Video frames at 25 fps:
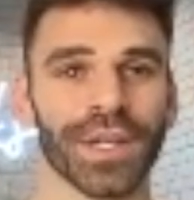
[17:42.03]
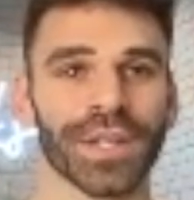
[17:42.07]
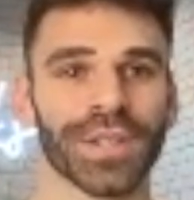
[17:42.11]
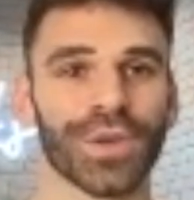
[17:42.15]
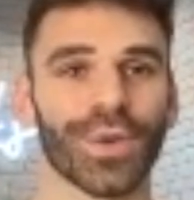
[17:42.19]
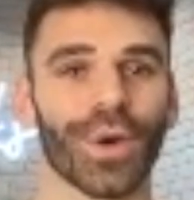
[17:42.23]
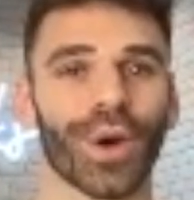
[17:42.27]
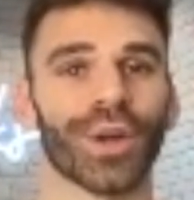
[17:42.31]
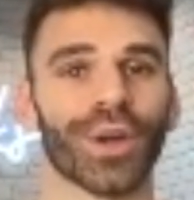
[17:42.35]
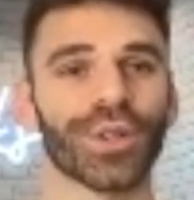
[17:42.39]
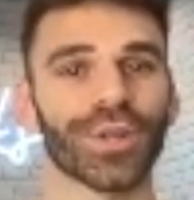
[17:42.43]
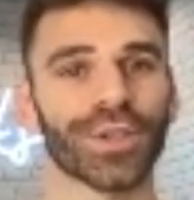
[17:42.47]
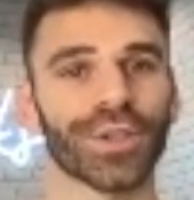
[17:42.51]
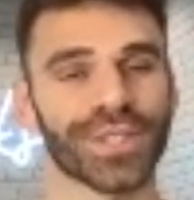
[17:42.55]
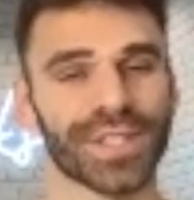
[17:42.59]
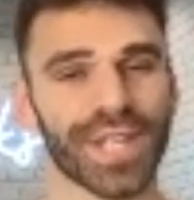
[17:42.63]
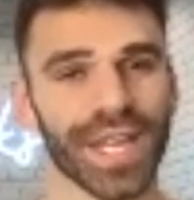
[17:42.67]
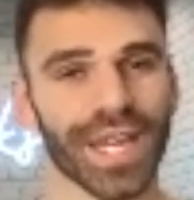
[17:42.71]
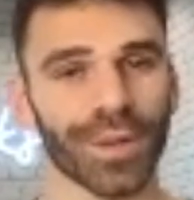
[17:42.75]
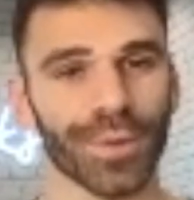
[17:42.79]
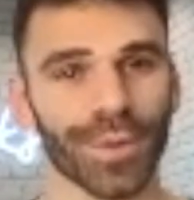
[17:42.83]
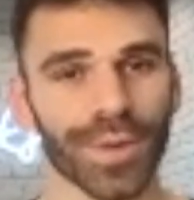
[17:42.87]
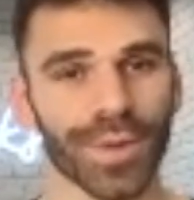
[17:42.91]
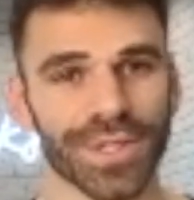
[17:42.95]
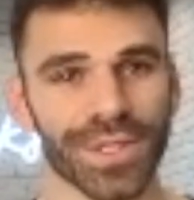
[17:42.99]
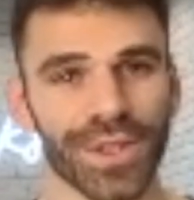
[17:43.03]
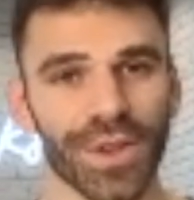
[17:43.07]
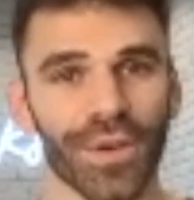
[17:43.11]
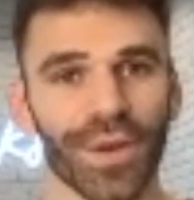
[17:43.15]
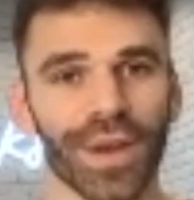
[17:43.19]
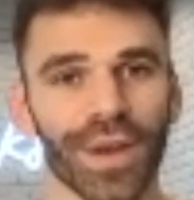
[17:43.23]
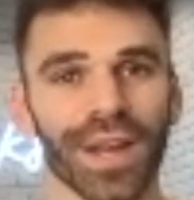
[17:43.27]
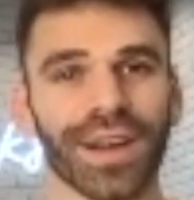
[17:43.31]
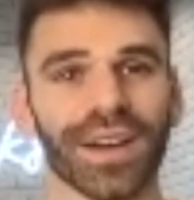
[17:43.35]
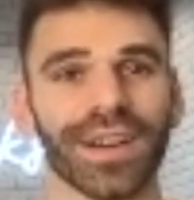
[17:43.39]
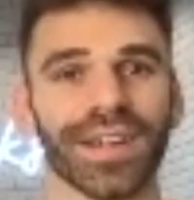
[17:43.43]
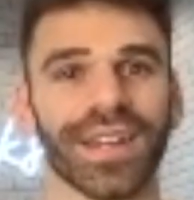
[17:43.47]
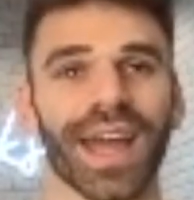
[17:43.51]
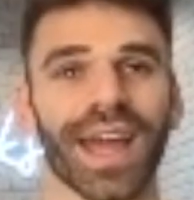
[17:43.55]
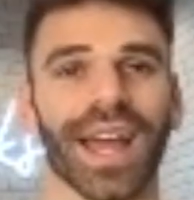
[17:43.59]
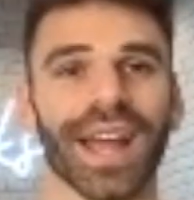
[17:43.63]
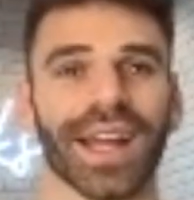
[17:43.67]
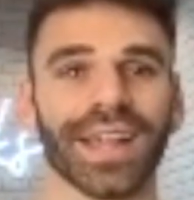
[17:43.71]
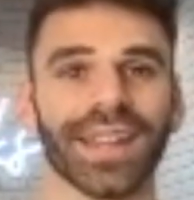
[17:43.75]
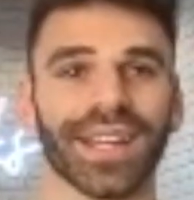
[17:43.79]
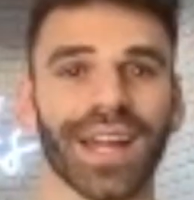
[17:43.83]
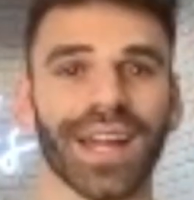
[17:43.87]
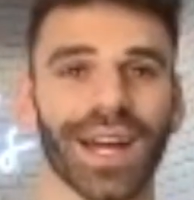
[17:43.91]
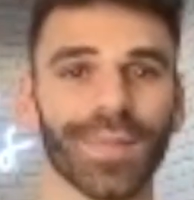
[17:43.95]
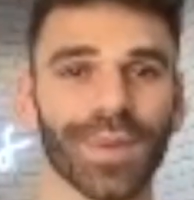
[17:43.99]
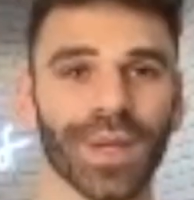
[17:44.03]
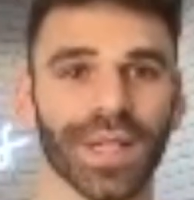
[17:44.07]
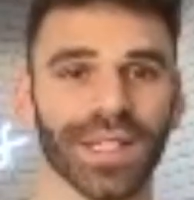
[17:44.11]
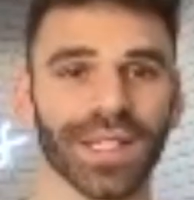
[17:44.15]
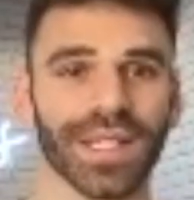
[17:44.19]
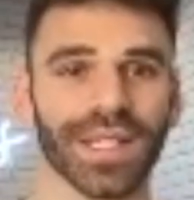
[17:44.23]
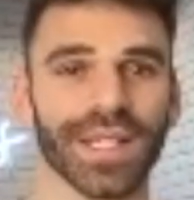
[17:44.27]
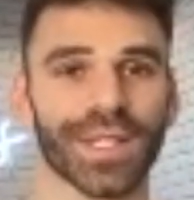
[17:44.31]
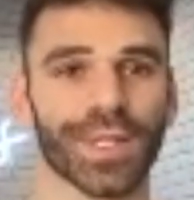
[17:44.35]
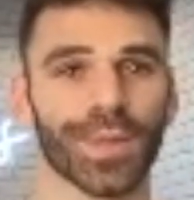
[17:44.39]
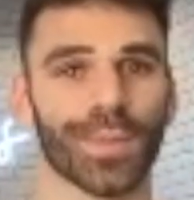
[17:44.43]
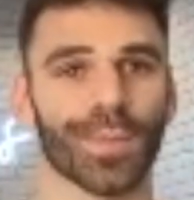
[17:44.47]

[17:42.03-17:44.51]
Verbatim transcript: to understand what's going on economically,